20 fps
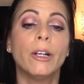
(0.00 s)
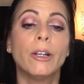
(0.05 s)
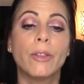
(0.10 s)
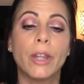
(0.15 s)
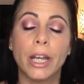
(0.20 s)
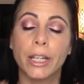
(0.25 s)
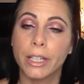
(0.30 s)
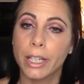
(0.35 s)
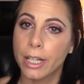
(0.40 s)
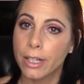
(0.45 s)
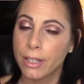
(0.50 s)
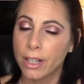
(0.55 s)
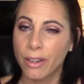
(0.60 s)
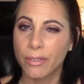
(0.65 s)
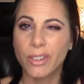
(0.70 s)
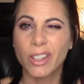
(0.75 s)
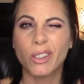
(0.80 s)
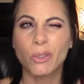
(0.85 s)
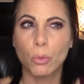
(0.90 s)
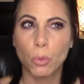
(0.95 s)
that yes I
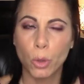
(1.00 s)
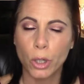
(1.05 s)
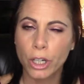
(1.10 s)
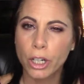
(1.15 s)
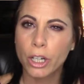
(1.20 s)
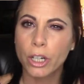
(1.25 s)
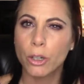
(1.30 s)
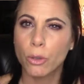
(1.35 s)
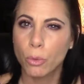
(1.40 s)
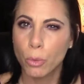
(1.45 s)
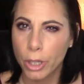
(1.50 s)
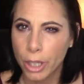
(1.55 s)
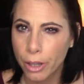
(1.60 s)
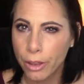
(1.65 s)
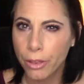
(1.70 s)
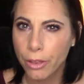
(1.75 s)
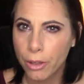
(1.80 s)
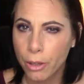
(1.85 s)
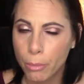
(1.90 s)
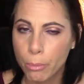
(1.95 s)
can work
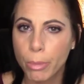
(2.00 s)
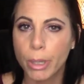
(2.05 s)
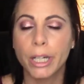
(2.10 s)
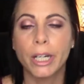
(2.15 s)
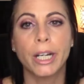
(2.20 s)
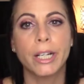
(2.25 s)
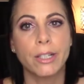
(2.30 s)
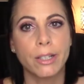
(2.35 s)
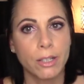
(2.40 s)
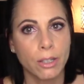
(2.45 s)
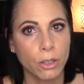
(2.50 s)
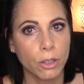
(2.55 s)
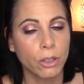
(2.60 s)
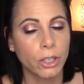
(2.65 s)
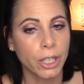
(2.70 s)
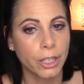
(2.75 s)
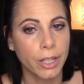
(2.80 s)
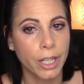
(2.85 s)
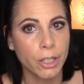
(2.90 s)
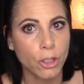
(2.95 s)
with, but I still
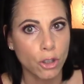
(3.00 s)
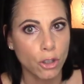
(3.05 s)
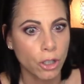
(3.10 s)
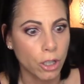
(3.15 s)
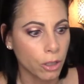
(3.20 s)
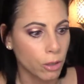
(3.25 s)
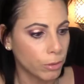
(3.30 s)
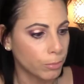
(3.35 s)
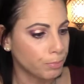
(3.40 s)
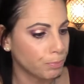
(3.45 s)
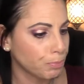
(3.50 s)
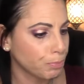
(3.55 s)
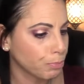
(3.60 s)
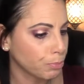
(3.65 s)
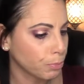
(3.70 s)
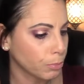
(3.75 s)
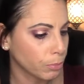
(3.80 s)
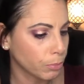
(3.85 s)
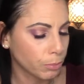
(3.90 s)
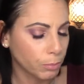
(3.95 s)
get that struggle.
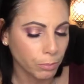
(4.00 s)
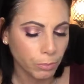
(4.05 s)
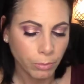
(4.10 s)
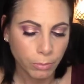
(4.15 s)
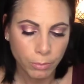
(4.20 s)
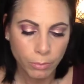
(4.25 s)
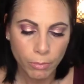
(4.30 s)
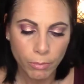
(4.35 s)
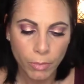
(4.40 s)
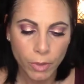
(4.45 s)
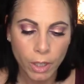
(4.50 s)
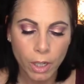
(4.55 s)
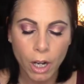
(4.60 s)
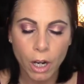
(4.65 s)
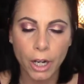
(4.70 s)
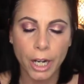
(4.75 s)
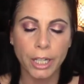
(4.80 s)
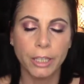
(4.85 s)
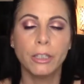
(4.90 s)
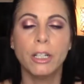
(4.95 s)

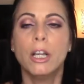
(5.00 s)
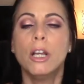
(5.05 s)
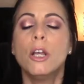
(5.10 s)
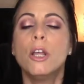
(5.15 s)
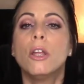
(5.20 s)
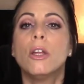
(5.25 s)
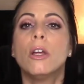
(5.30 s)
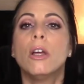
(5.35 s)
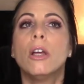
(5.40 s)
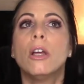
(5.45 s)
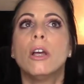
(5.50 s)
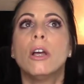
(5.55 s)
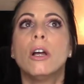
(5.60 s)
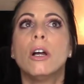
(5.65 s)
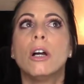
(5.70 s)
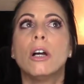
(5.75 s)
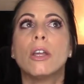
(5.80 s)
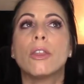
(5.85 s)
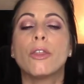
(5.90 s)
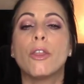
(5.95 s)
Alright,
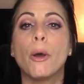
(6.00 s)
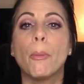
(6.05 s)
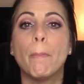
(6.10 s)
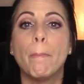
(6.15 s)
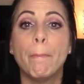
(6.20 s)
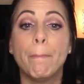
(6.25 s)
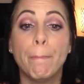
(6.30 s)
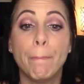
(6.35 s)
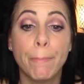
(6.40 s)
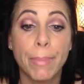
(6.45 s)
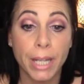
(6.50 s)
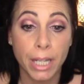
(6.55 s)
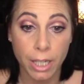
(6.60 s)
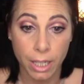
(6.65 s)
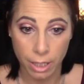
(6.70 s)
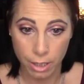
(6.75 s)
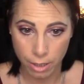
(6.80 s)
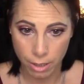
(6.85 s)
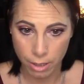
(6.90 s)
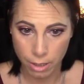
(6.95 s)
the
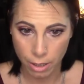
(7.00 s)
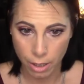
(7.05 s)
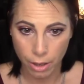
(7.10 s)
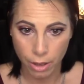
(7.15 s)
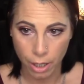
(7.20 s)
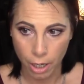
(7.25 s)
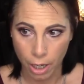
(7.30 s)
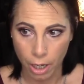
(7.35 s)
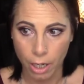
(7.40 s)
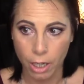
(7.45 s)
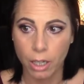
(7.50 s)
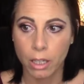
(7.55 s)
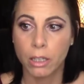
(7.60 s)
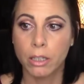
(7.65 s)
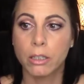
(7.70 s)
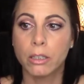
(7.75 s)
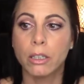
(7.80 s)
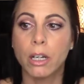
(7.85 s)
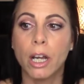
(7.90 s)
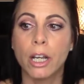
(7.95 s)
biggest thing
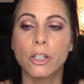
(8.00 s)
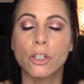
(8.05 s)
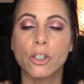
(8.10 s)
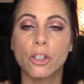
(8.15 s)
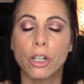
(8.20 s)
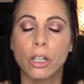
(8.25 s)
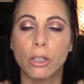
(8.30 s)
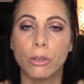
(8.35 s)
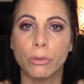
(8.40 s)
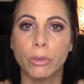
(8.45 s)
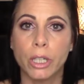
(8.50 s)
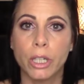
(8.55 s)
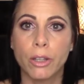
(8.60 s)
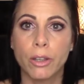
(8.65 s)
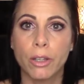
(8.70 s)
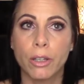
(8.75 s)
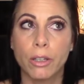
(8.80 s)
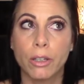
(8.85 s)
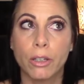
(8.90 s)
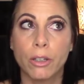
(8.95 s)
I struggle with,
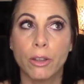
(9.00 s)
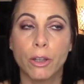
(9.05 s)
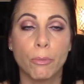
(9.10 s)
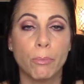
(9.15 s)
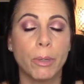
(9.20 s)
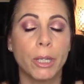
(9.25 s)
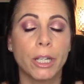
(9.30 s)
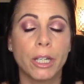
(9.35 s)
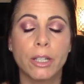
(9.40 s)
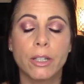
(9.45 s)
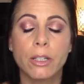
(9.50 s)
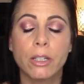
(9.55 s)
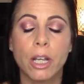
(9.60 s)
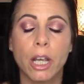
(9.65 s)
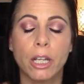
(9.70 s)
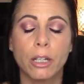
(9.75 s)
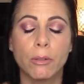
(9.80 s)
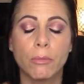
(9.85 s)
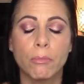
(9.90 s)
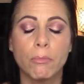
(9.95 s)
the biggest
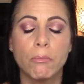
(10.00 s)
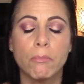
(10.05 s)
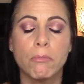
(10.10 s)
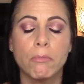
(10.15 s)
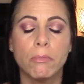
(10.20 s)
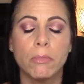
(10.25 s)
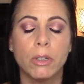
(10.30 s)
and